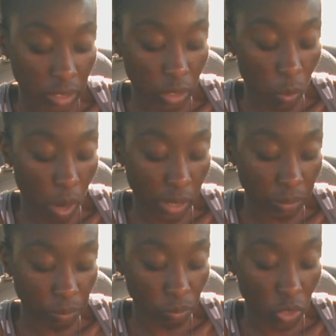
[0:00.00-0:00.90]
I still want
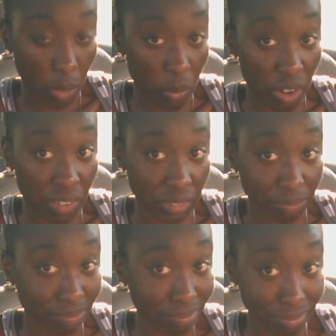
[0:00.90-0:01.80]
it. So I'm craving.
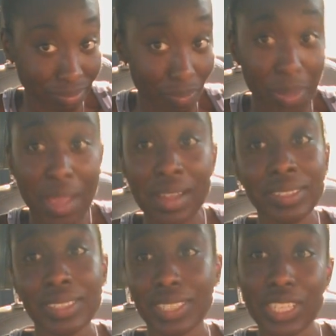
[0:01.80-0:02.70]

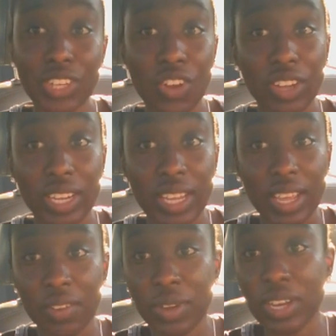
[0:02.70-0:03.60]
This girl can
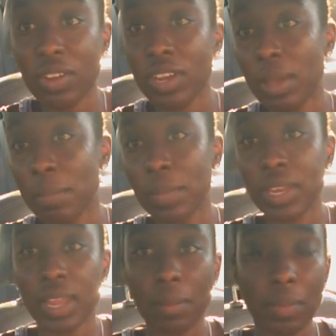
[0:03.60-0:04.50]
eat, and right there in that
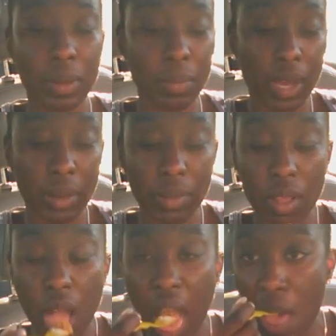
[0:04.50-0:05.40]
in that bin behind me,